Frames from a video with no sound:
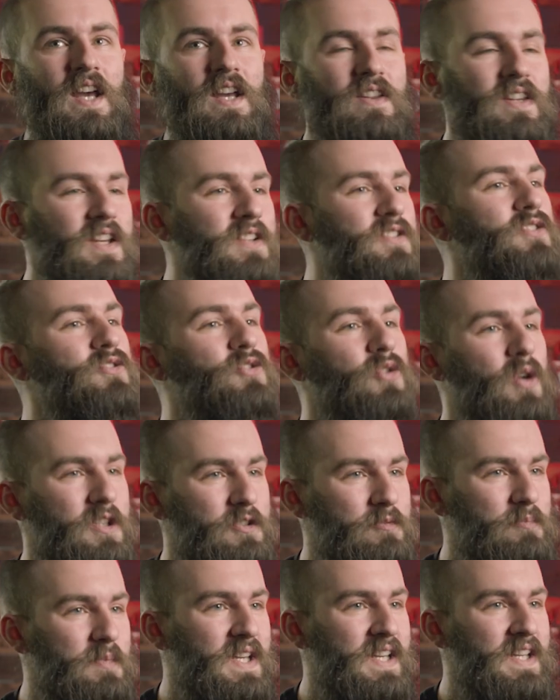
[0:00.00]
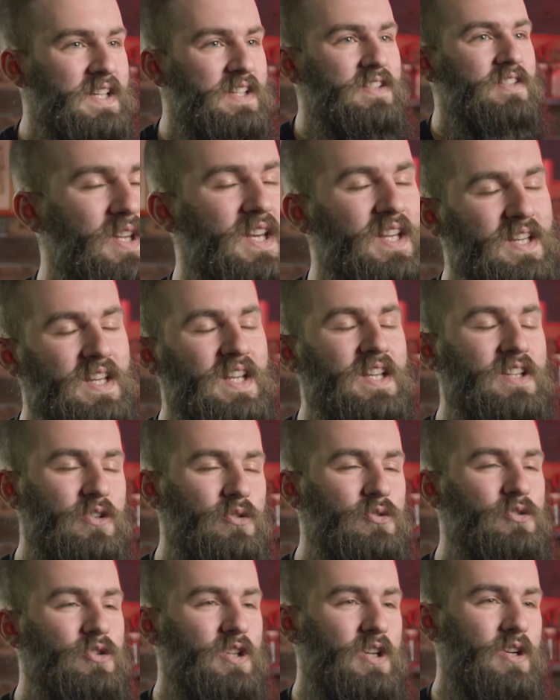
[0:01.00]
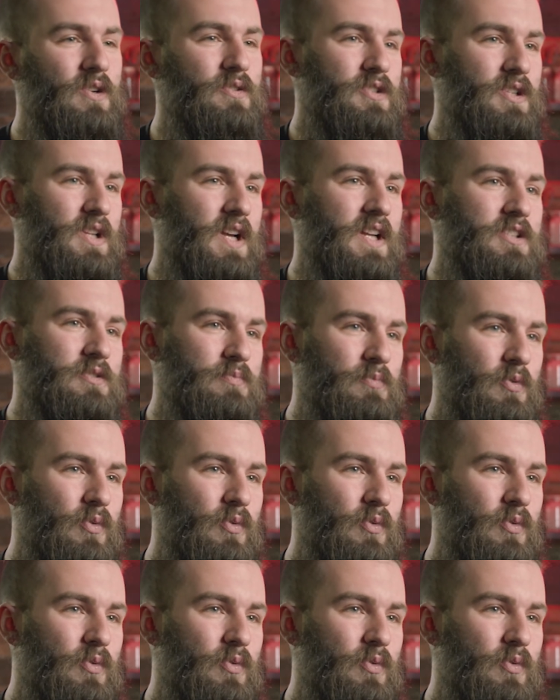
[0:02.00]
and that they should trust me, then it usually goes a lot